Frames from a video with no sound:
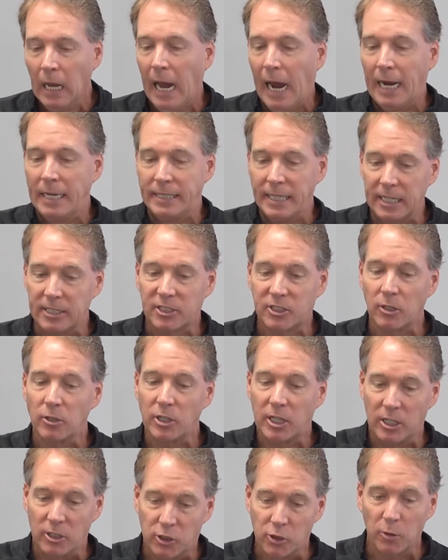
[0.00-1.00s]
I did it so you
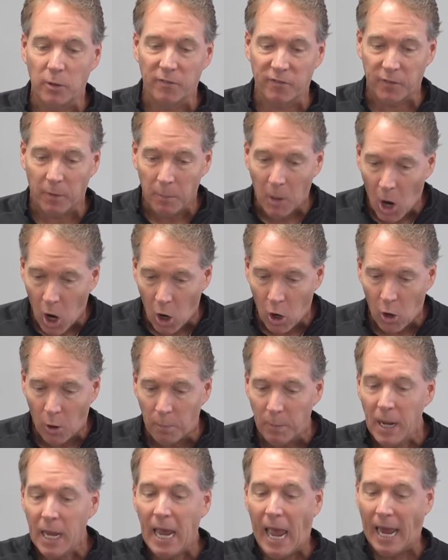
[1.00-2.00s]
could do it from
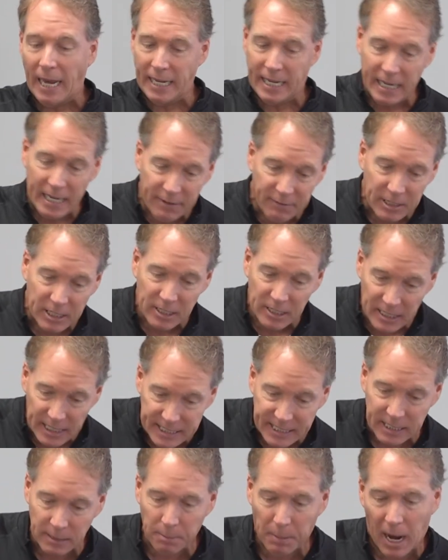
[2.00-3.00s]
home and he can even
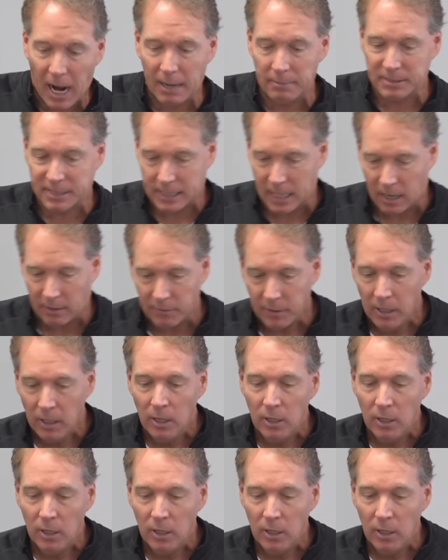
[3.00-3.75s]
listen by himself.